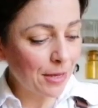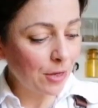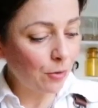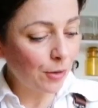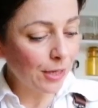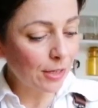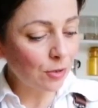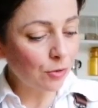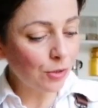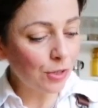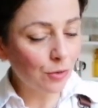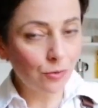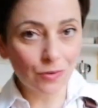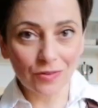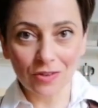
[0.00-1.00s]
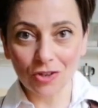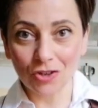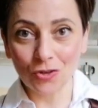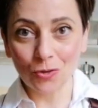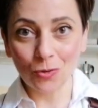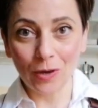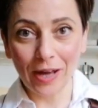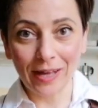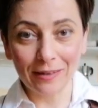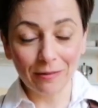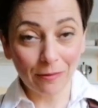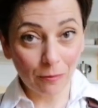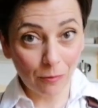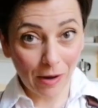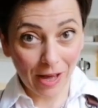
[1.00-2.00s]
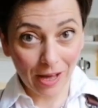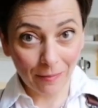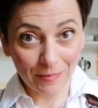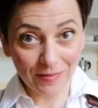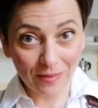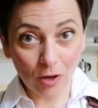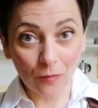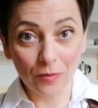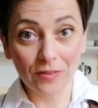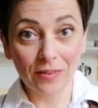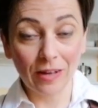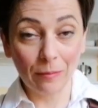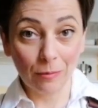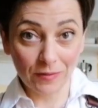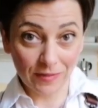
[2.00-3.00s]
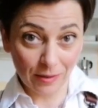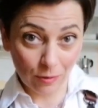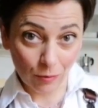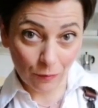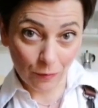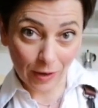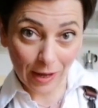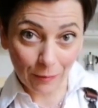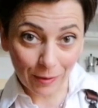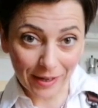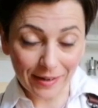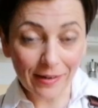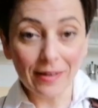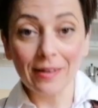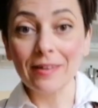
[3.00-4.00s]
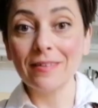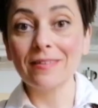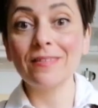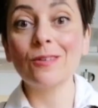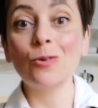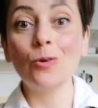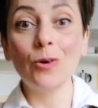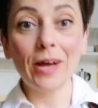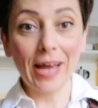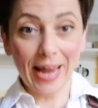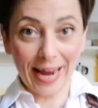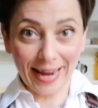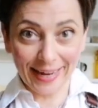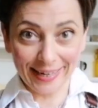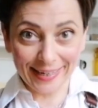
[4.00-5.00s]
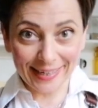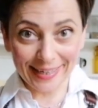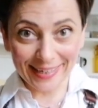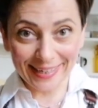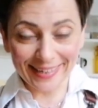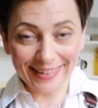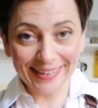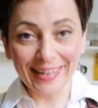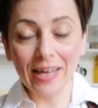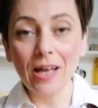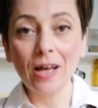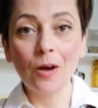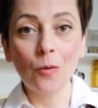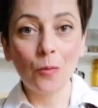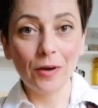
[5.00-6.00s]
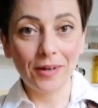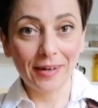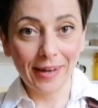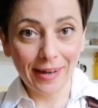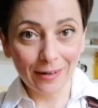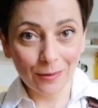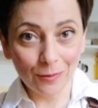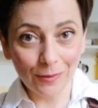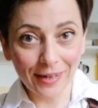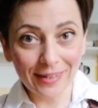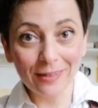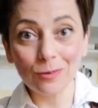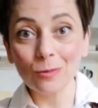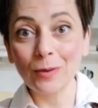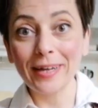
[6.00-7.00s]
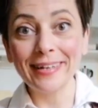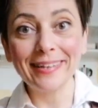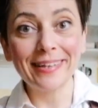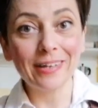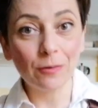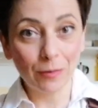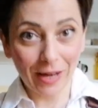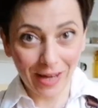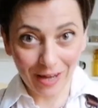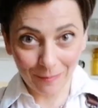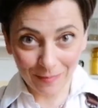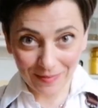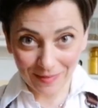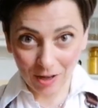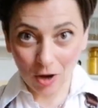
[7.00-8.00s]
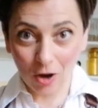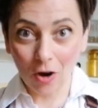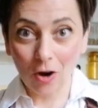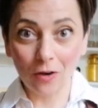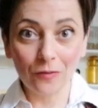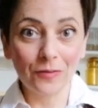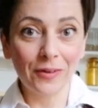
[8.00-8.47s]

going to use 200 grams of 00 flour, so I need 120 grams of